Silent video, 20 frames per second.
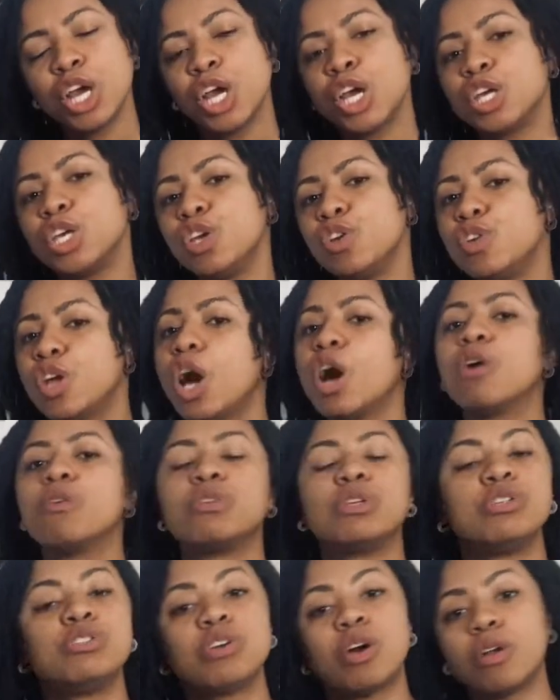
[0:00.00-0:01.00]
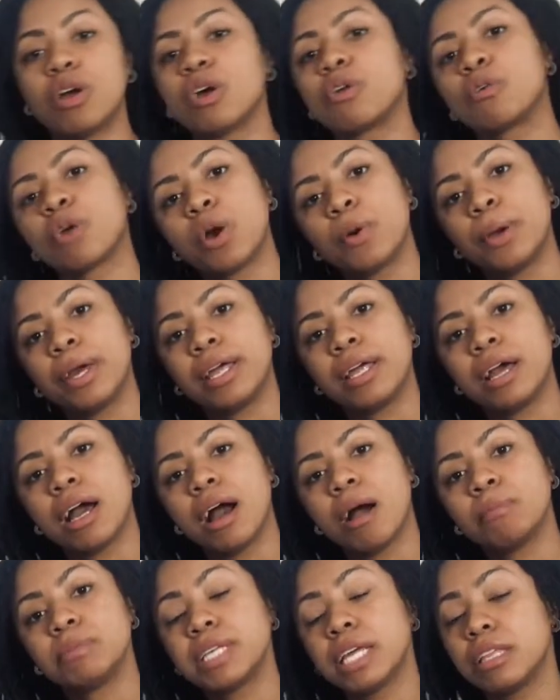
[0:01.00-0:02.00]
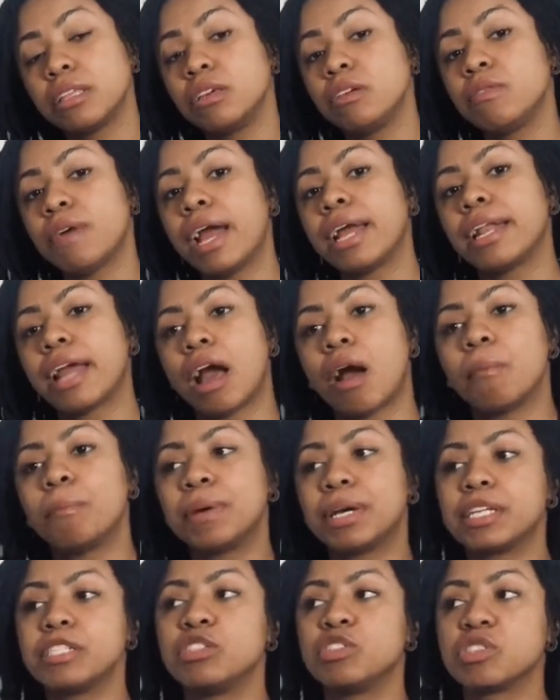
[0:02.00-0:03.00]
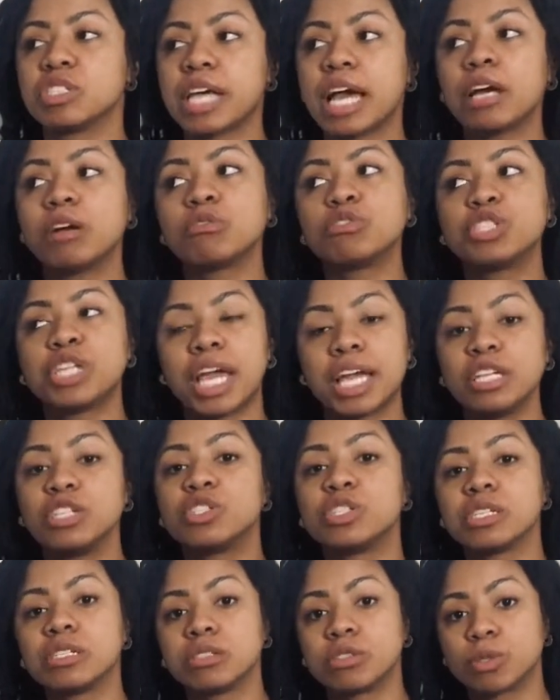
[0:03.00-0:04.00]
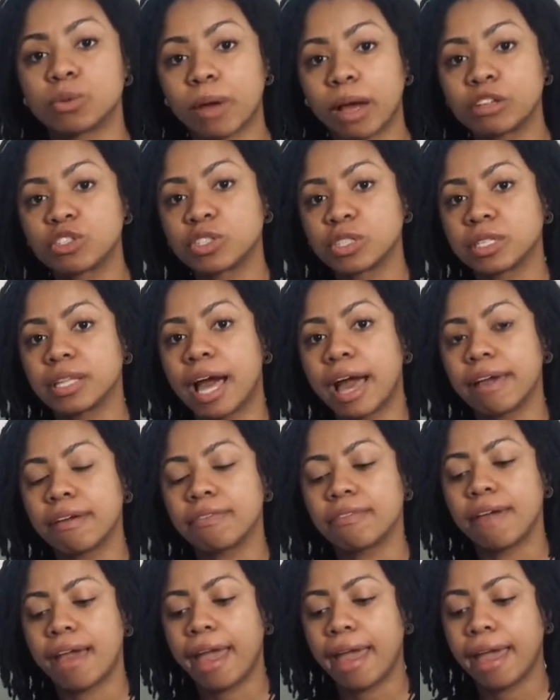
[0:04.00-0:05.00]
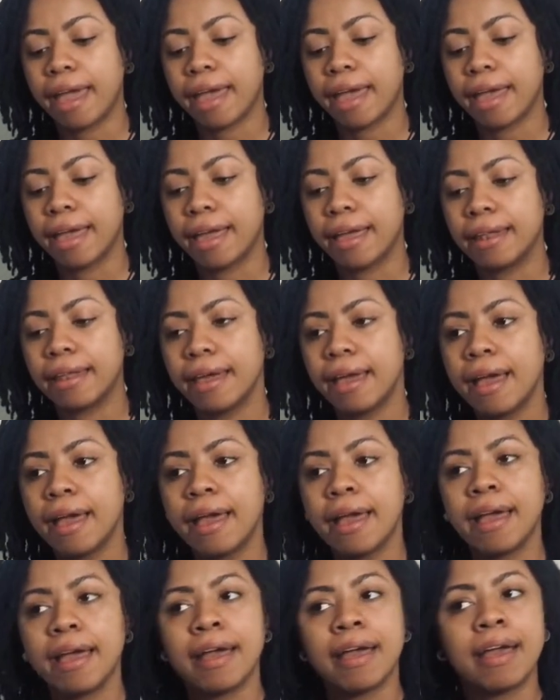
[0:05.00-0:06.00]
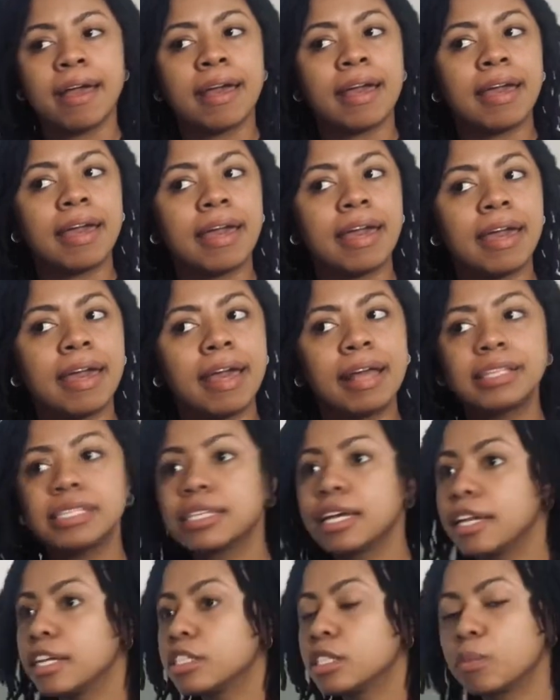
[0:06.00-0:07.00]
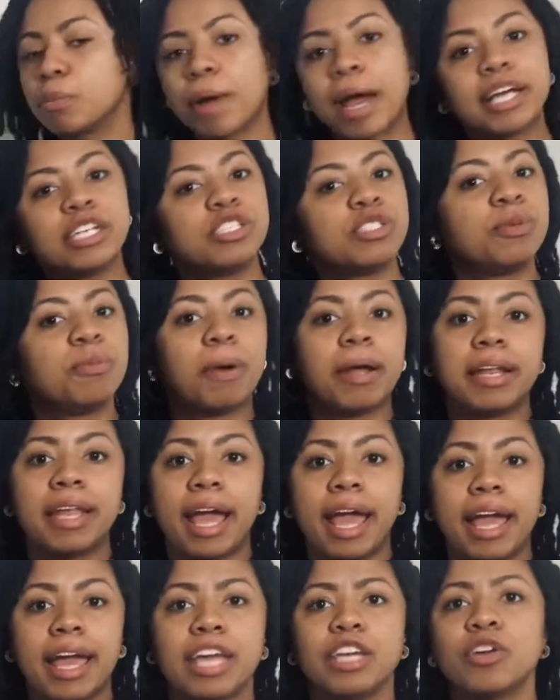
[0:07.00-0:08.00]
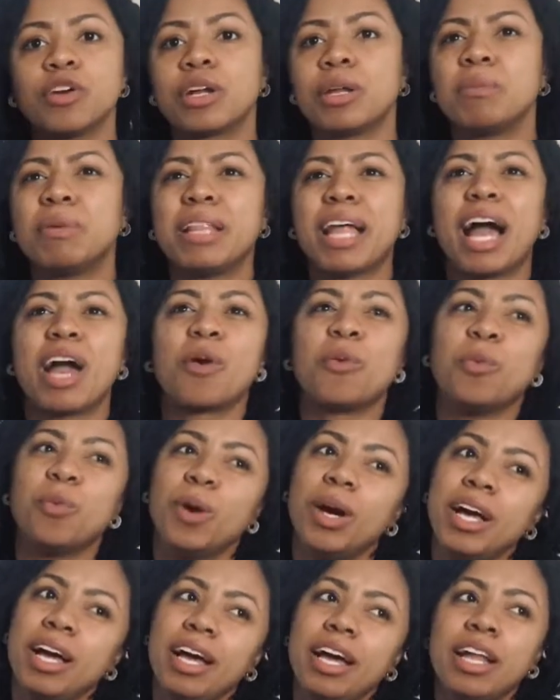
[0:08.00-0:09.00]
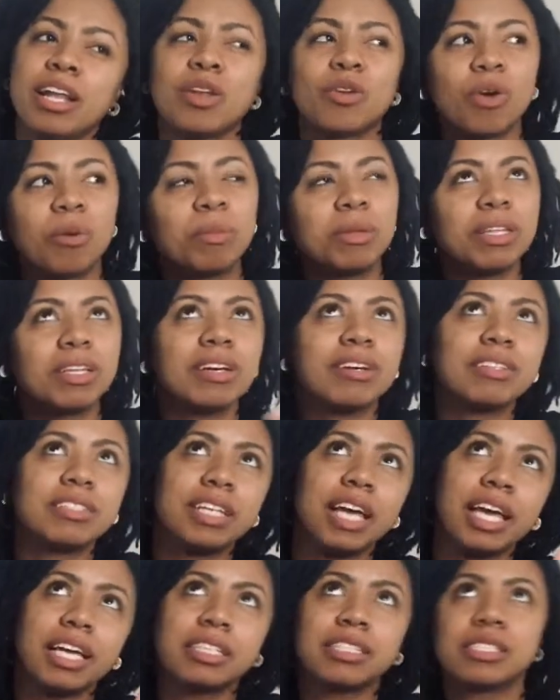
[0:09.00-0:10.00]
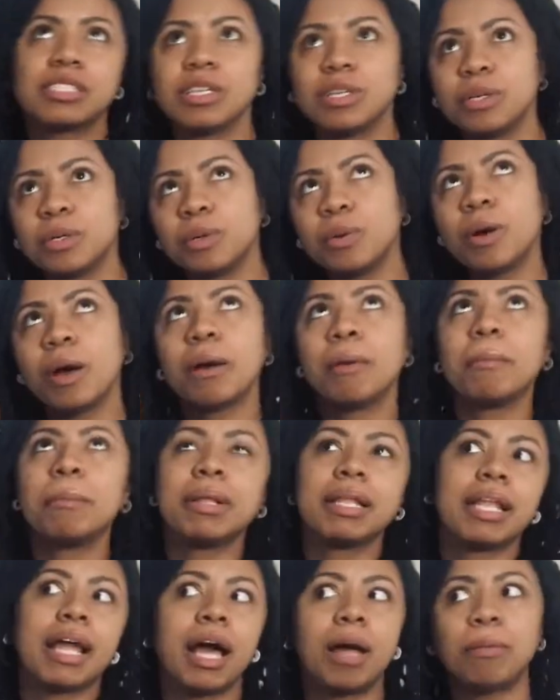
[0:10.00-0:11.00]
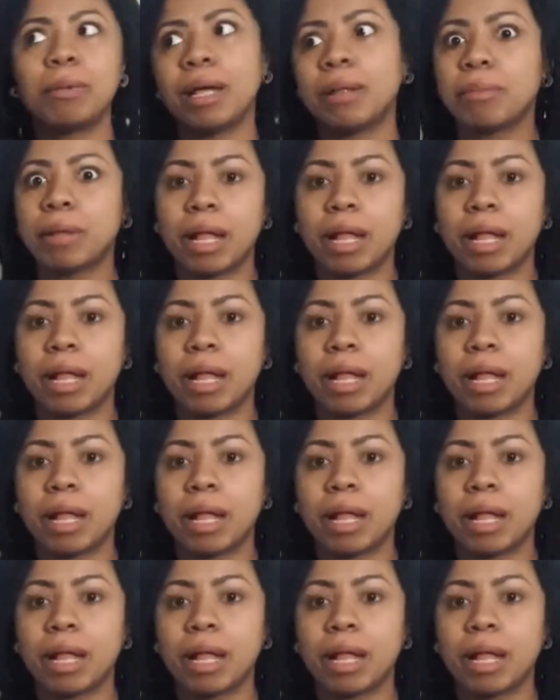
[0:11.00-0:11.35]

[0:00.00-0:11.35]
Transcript: You don't outgrow it. I'm telling you right now, because your cycle changes throughout your life. And it's gonna surprise you one day, and you're gonna be like, what? Normally on day two, blah, blah, blah,